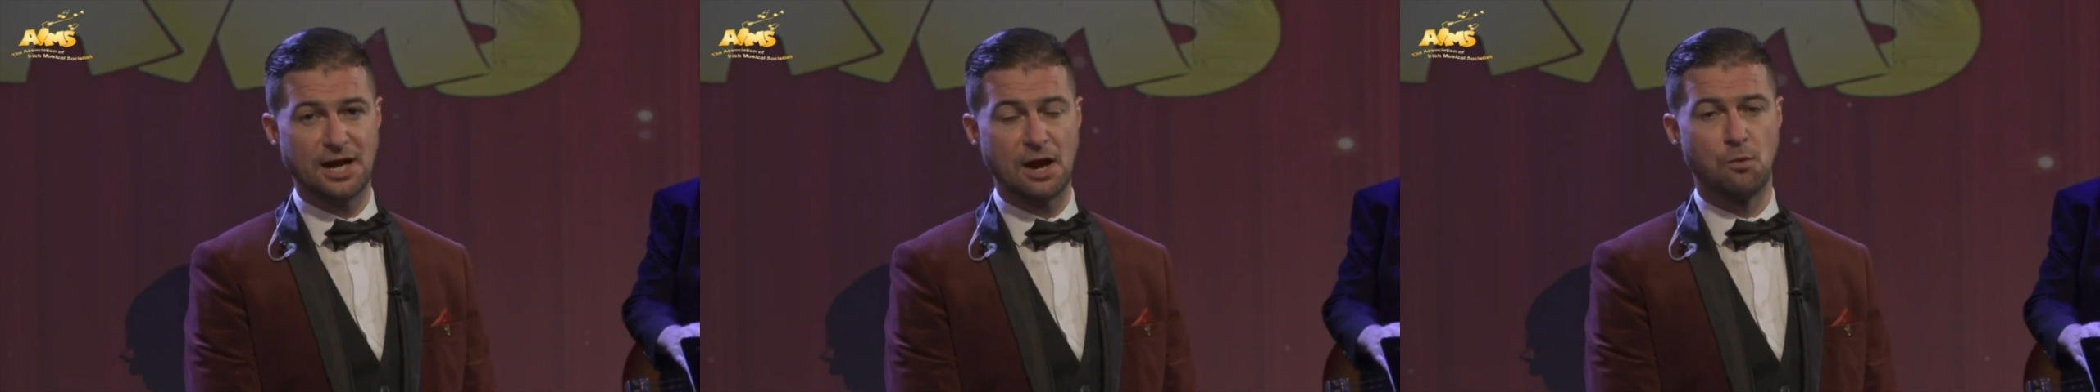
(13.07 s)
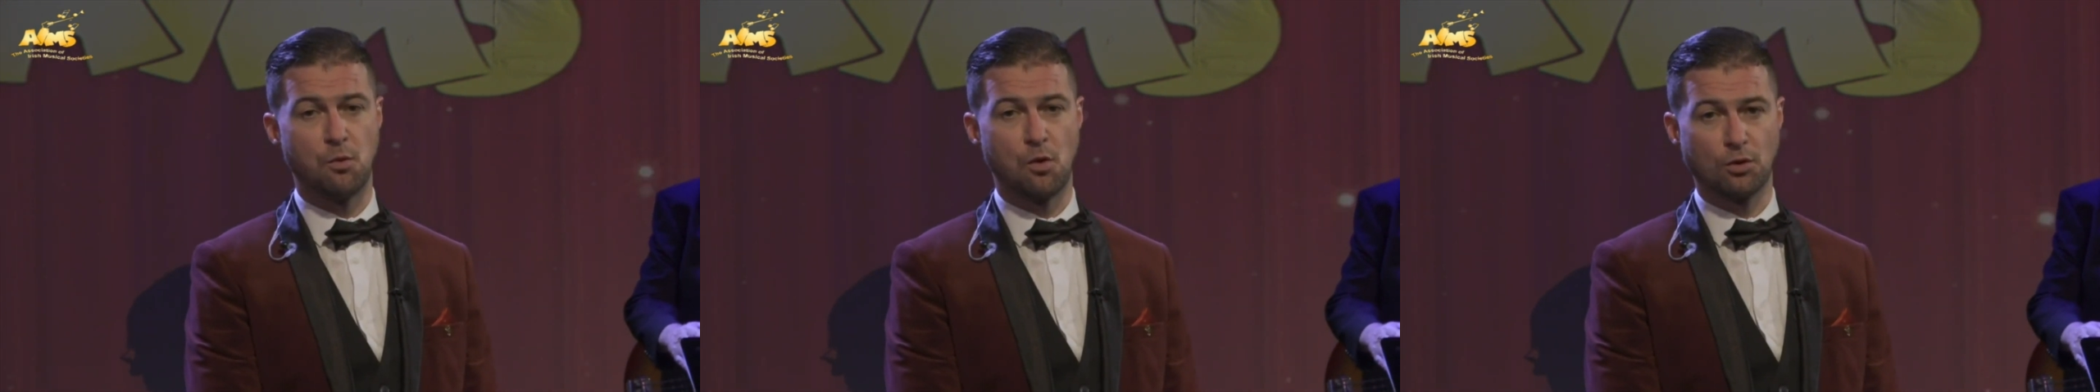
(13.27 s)

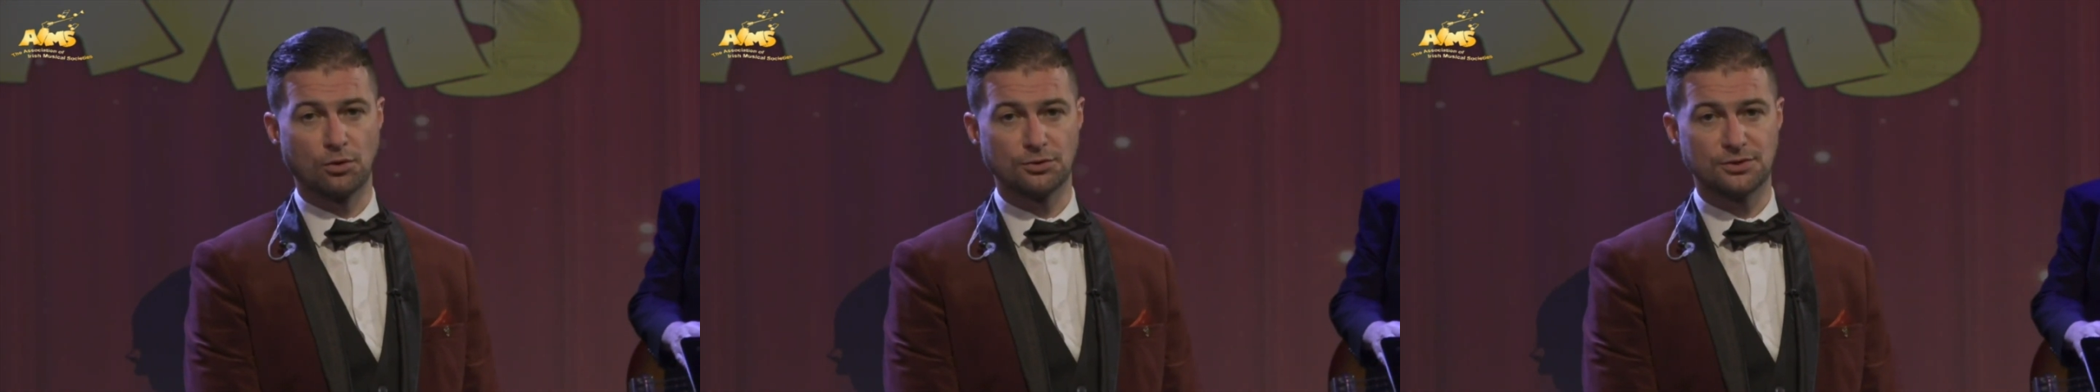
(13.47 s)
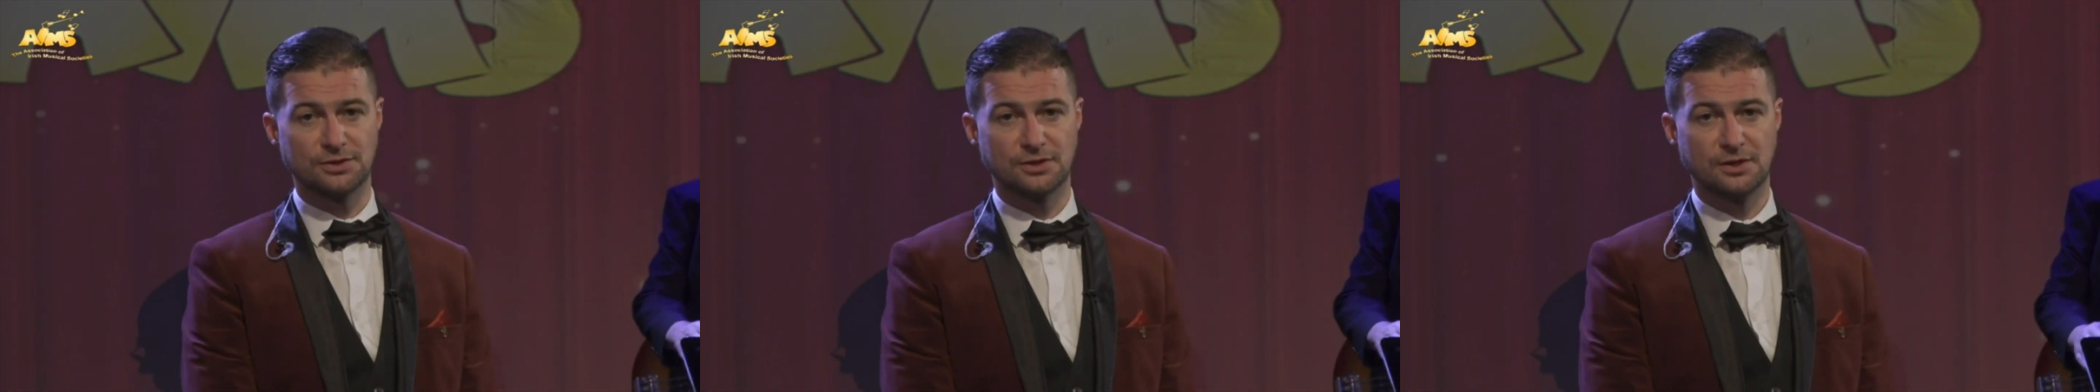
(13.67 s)

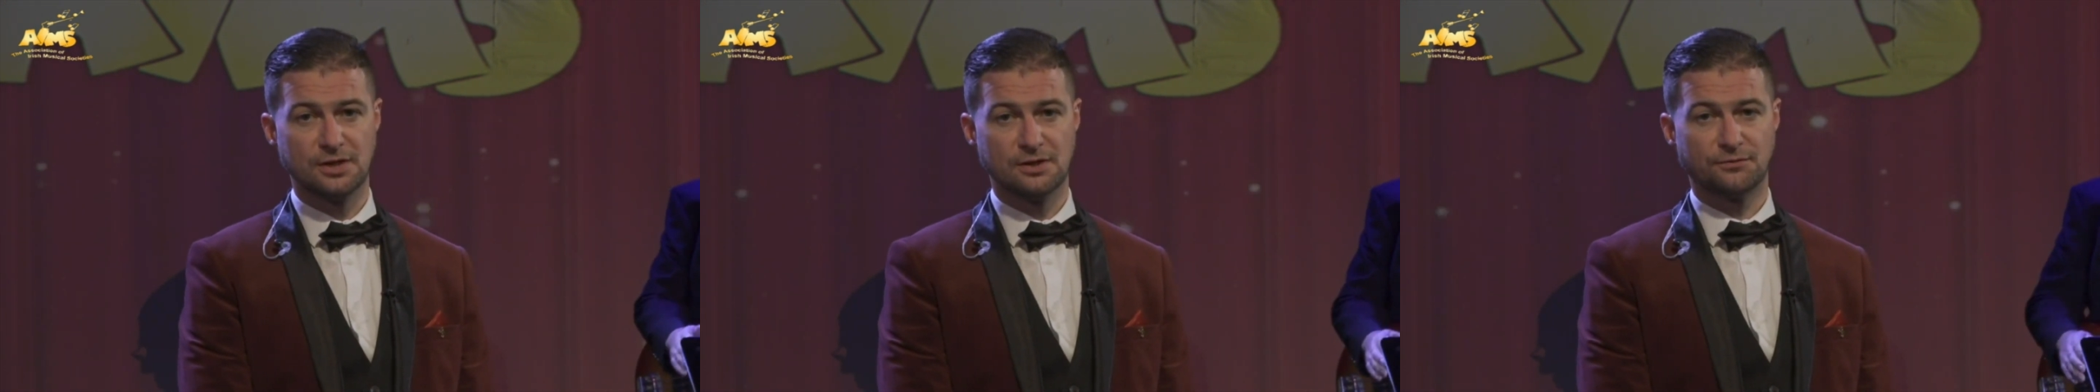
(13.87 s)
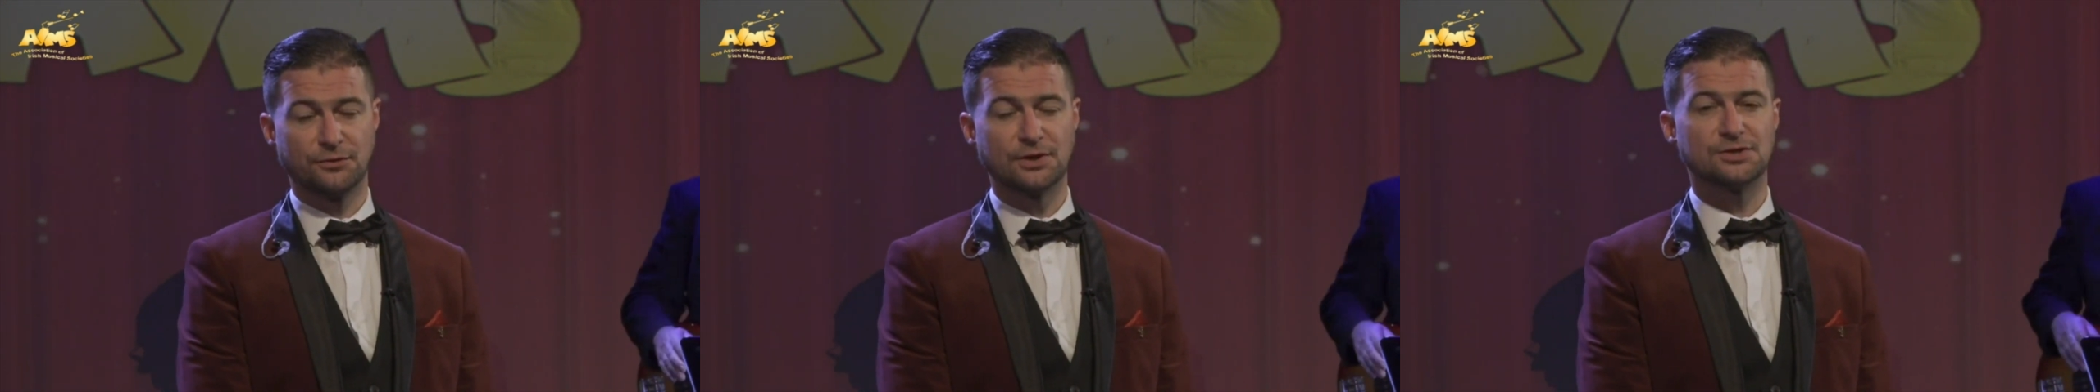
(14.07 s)
Award
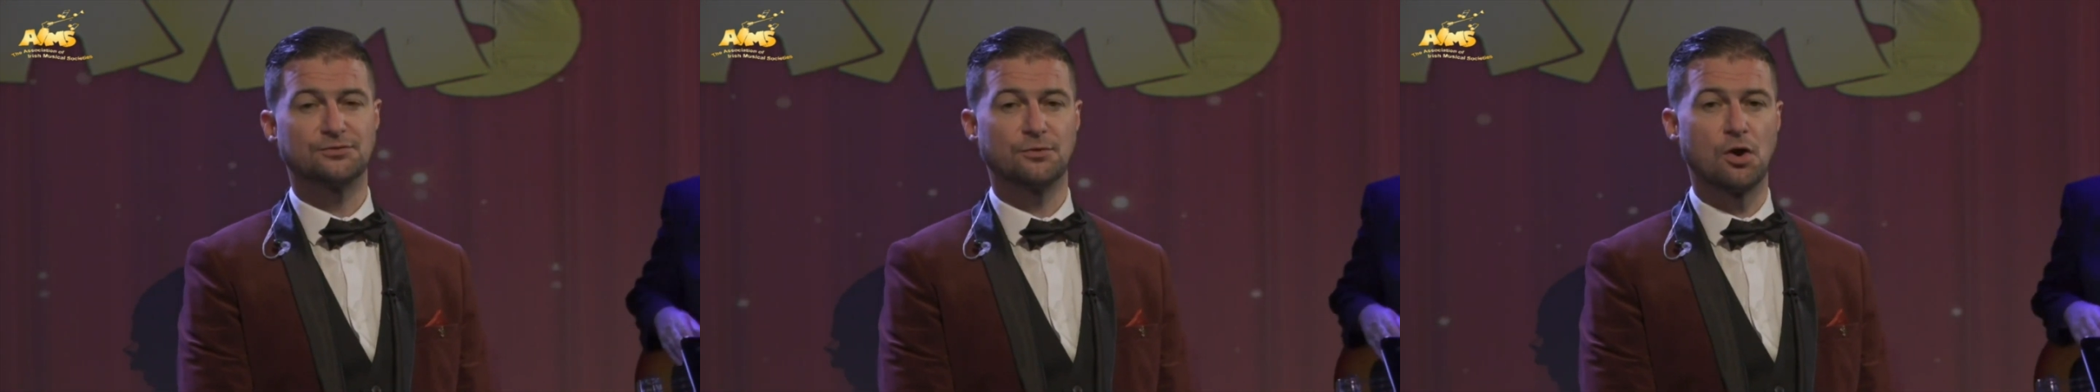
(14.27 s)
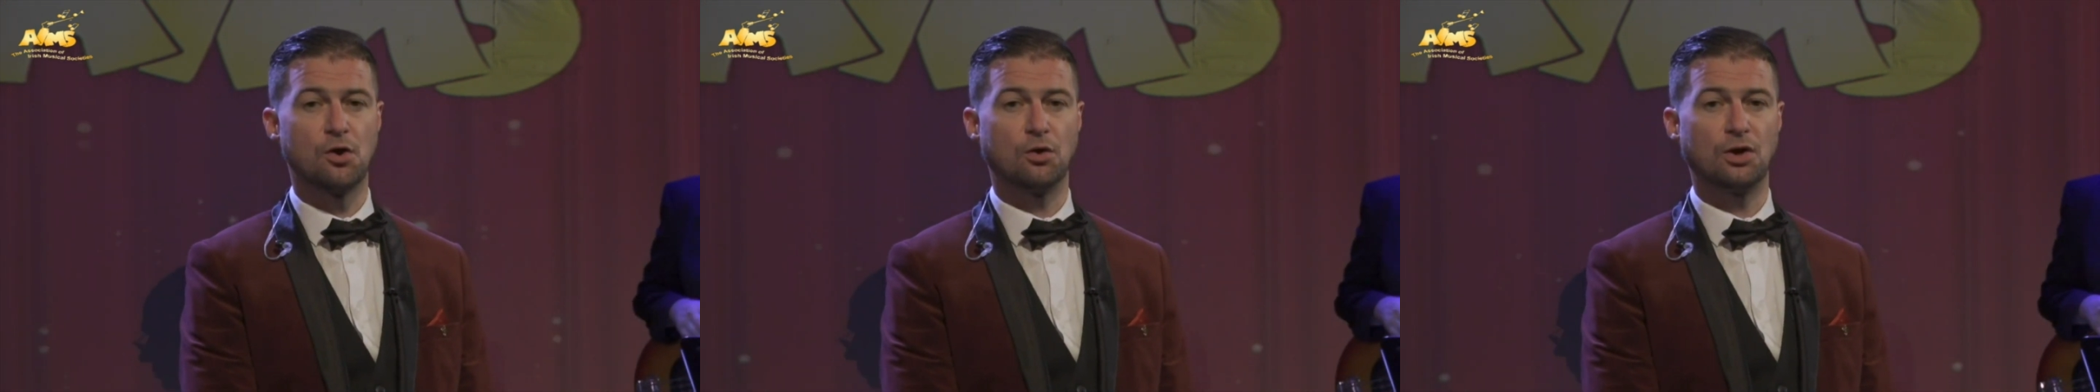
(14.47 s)
for his
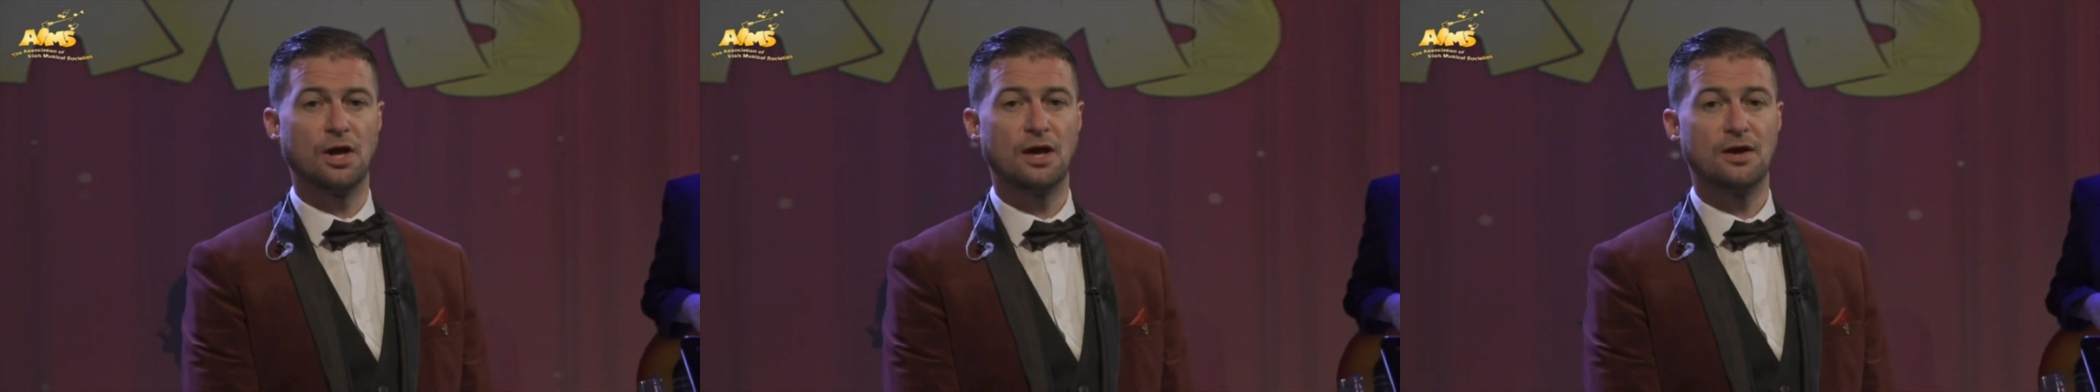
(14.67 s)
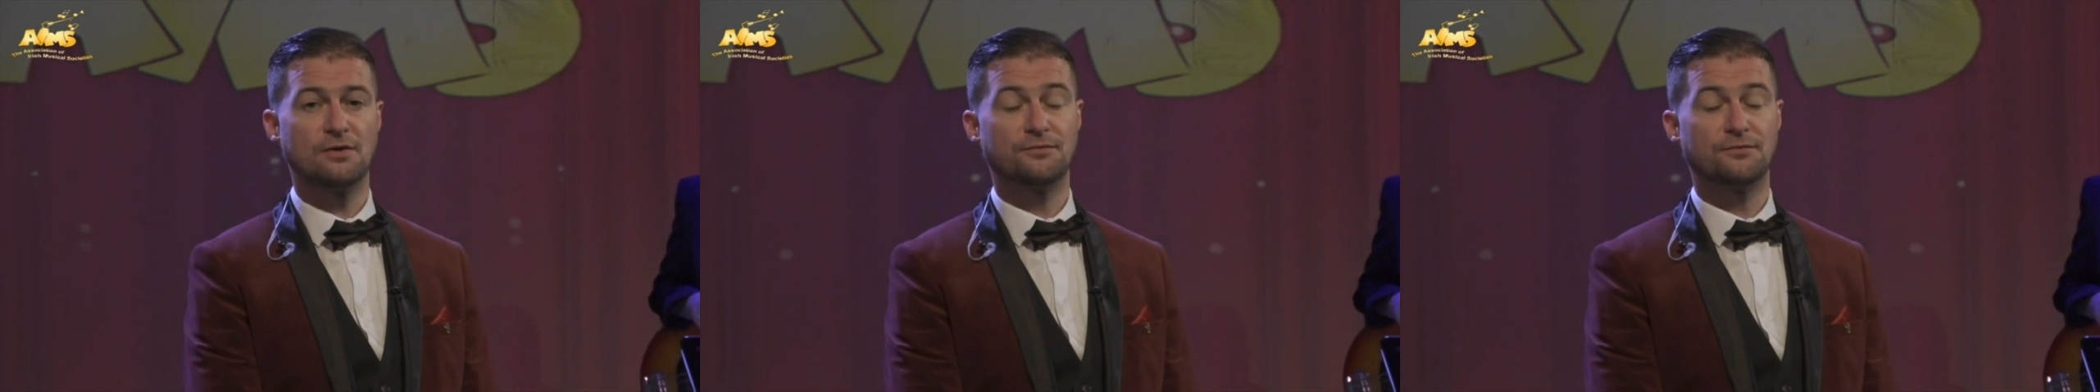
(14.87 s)
role,